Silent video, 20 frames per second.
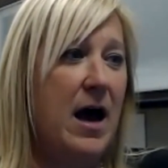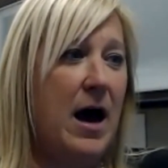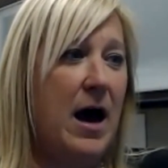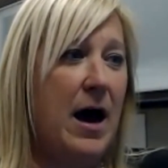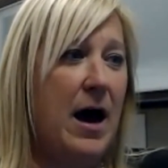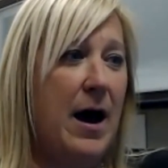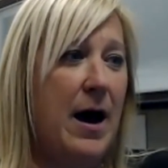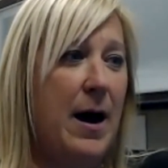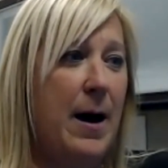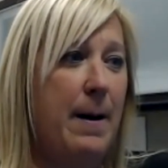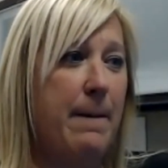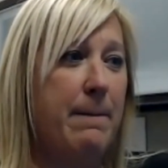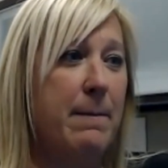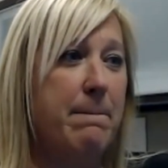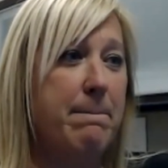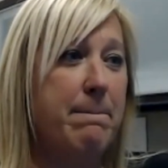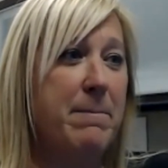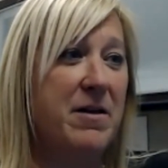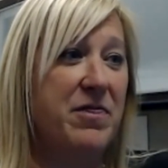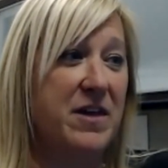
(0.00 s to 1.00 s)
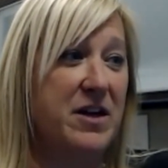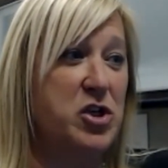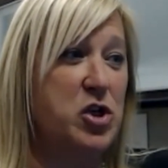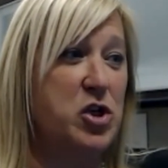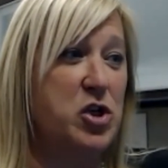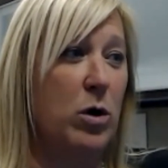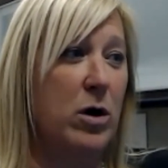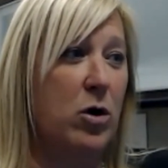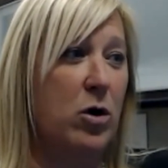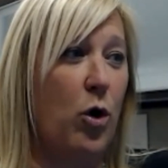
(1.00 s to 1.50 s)
But the
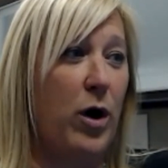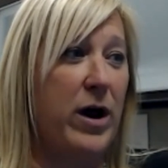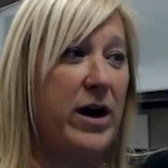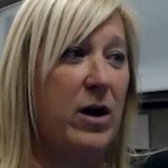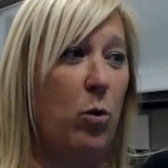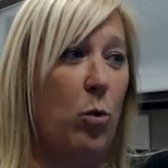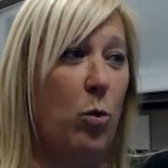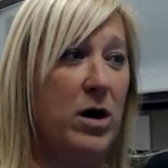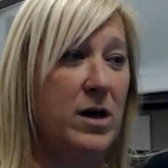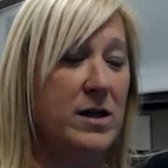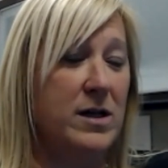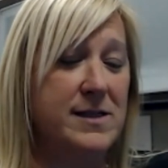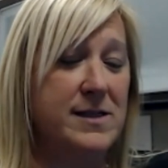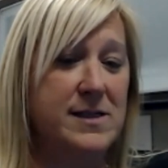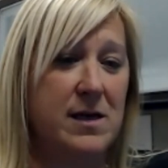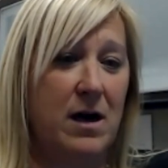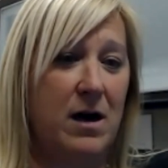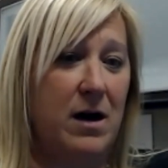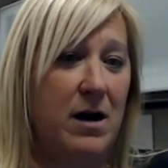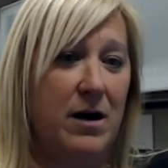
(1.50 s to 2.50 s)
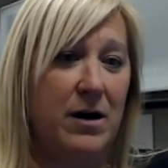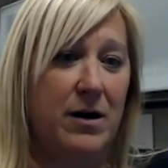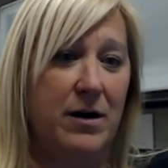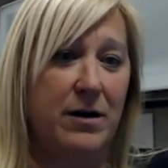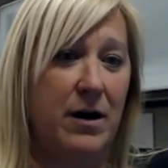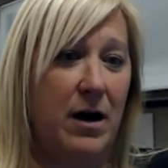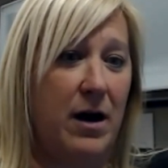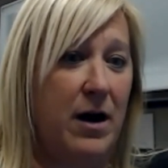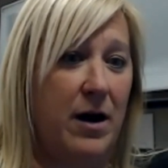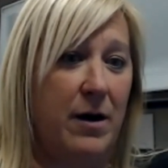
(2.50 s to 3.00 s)
dual credit ones
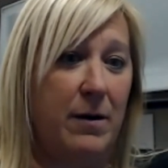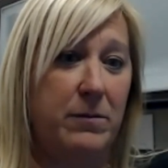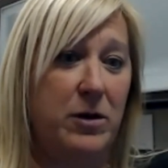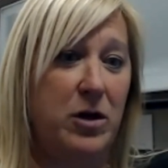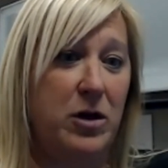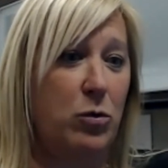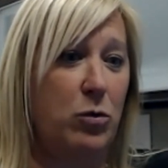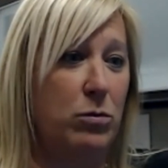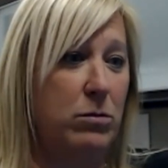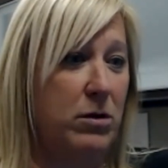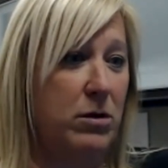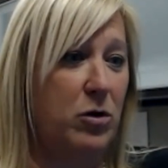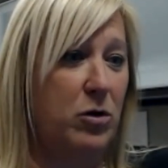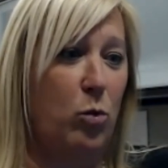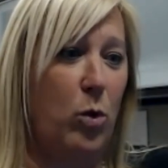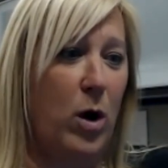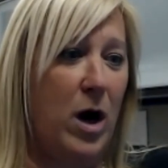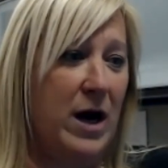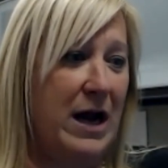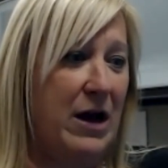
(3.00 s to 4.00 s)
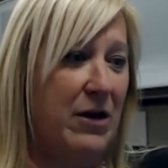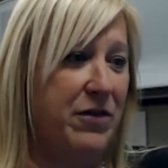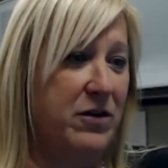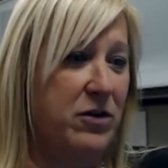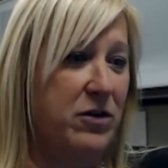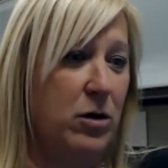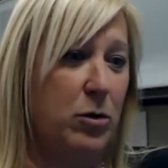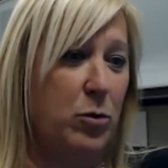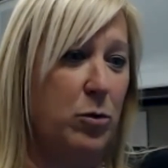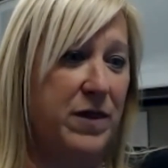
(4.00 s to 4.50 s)
are, you walk out
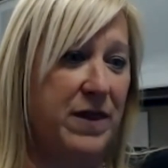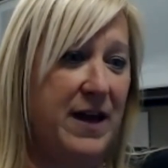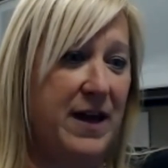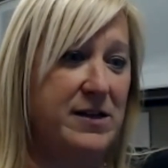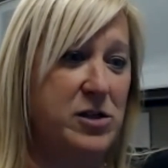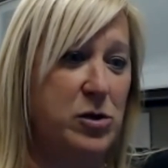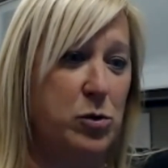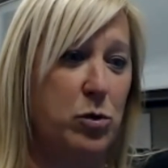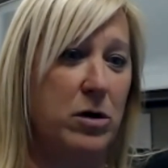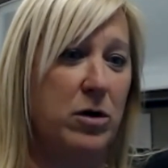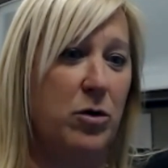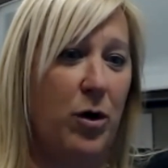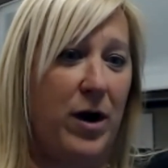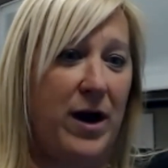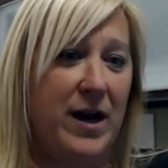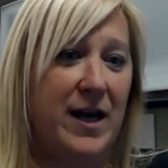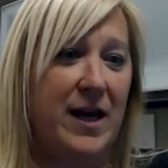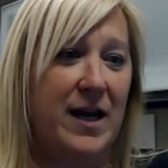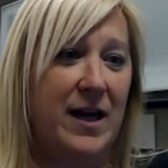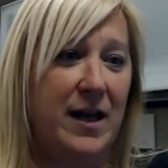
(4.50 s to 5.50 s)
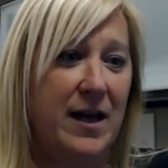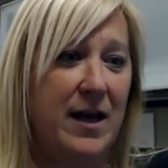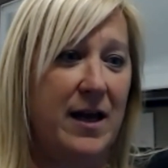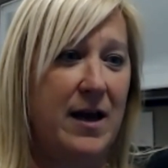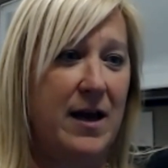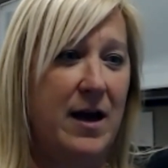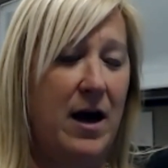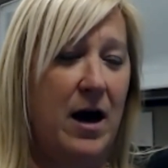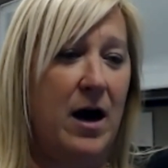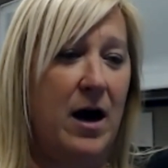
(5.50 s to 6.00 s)
the door with that dual credit
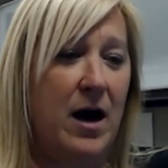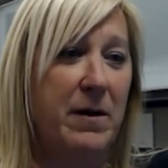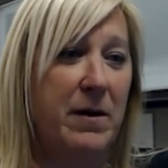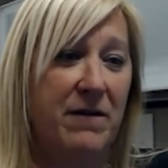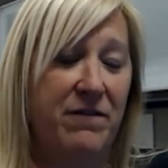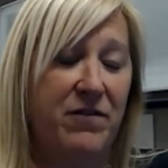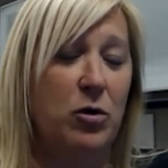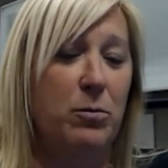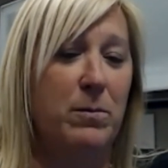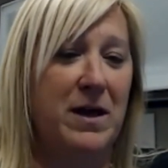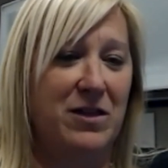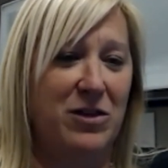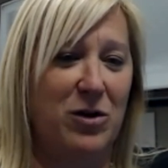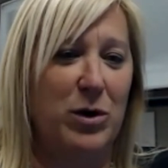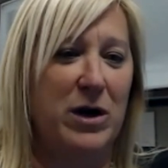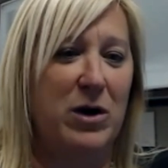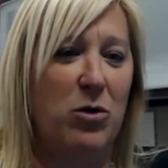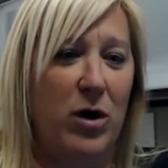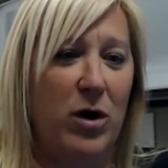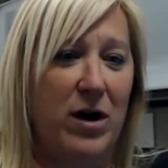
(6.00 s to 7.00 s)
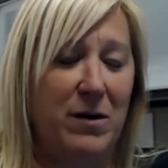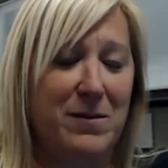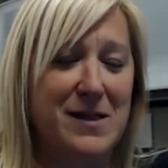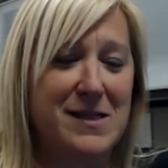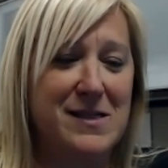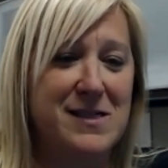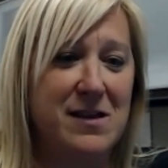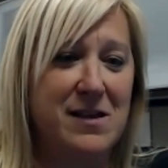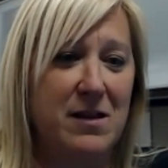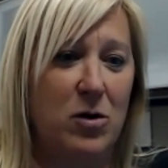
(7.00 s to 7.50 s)
if you meet the
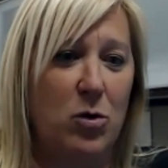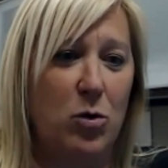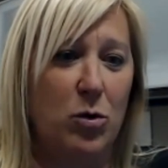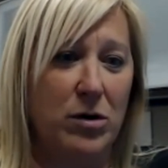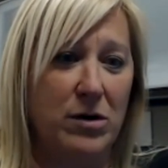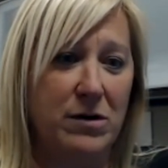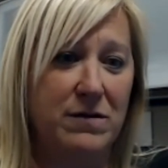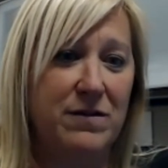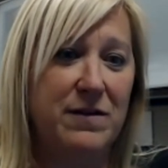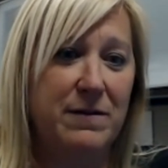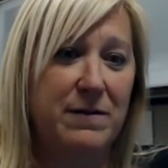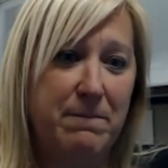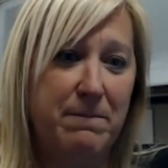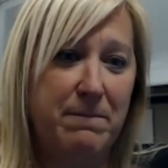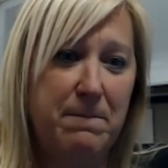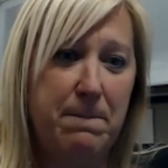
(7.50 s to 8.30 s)
requirements of the course.